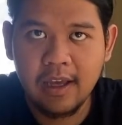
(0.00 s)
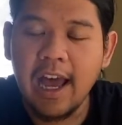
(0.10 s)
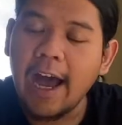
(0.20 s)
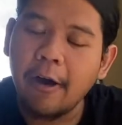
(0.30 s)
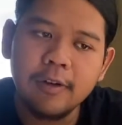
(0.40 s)

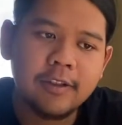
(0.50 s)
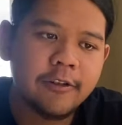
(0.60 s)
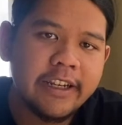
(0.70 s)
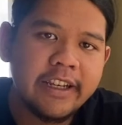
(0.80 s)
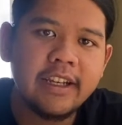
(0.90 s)
I was
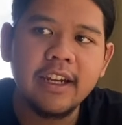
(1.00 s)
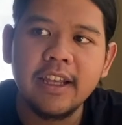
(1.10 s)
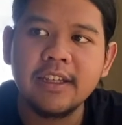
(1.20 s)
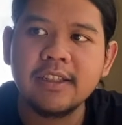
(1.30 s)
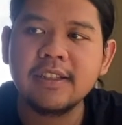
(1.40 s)

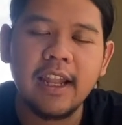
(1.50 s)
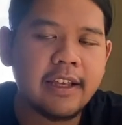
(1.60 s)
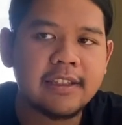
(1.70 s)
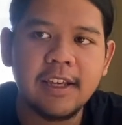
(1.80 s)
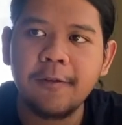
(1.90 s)
really
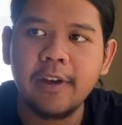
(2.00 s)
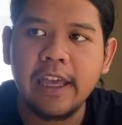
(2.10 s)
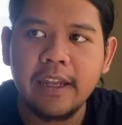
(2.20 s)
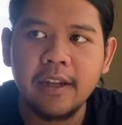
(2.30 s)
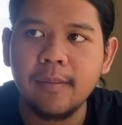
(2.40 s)
like
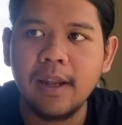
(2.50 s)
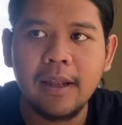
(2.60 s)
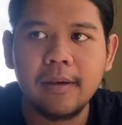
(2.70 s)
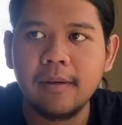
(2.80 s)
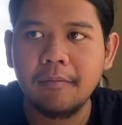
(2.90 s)
suffocated, but
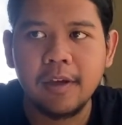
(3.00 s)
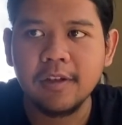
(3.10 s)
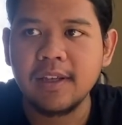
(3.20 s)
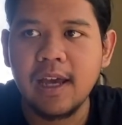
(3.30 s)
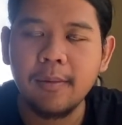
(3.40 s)
like
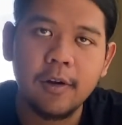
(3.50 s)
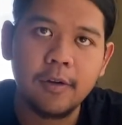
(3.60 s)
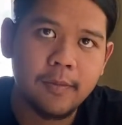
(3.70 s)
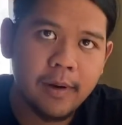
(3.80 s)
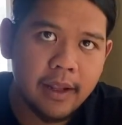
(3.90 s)
because I'm out
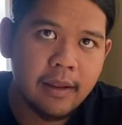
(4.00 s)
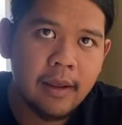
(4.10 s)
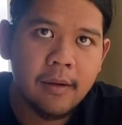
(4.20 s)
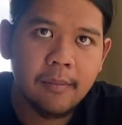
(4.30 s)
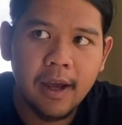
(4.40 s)
of breath,
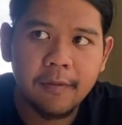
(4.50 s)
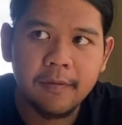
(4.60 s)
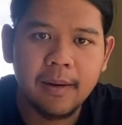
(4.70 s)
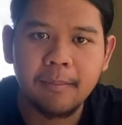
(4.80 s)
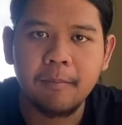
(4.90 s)

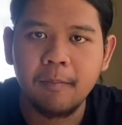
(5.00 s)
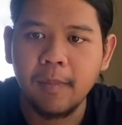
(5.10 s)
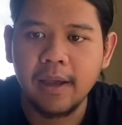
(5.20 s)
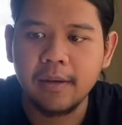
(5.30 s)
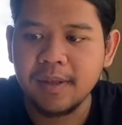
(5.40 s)
and
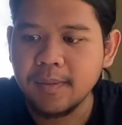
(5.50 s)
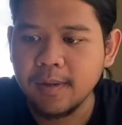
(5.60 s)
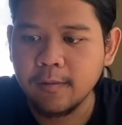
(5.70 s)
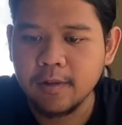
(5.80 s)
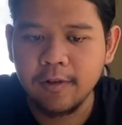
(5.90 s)
my
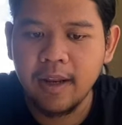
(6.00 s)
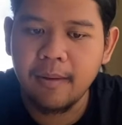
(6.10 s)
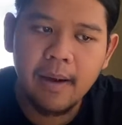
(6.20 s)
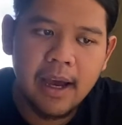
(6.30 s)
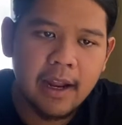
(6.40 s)
symptom was really
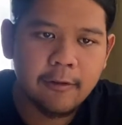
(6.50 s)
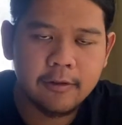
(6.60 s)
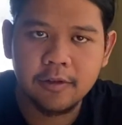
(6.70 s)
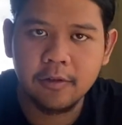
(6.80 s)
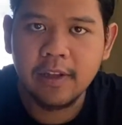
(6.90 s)
bad. I
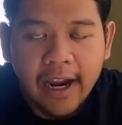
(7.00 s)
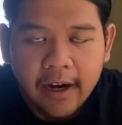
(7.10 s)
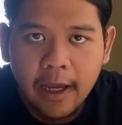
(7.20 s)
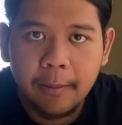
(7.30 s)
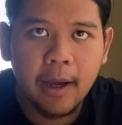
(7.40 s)
was so
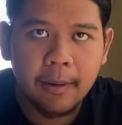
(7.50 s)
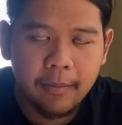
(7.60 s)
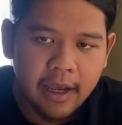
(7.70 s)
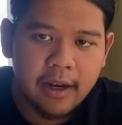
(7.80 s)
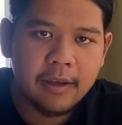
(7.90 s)
tired. I'm
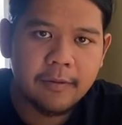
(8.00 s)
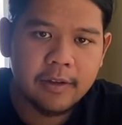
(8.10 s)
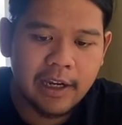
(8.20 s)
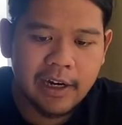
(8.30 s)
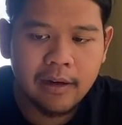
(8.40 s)
getting even
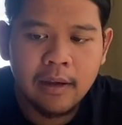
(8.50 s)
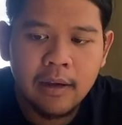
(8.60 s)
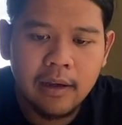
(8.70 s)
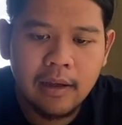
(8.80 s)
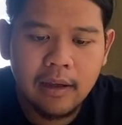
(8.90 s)
tired.
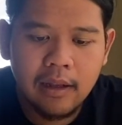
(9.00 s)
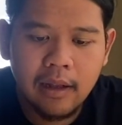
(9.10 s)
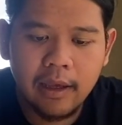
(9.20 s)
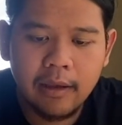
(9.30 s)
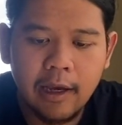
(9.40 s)

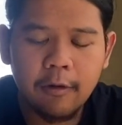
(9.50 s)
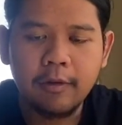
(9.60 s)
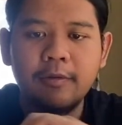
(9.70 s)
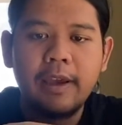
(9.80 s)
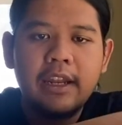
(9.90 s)
Like I
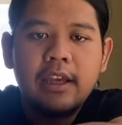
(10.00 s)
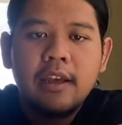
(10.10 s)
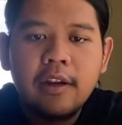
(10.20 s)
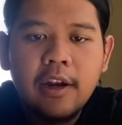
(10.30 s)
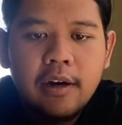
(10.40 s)
was
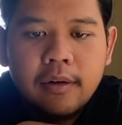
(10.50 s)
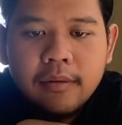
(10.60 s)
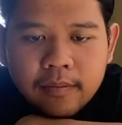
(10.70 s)
waiting there.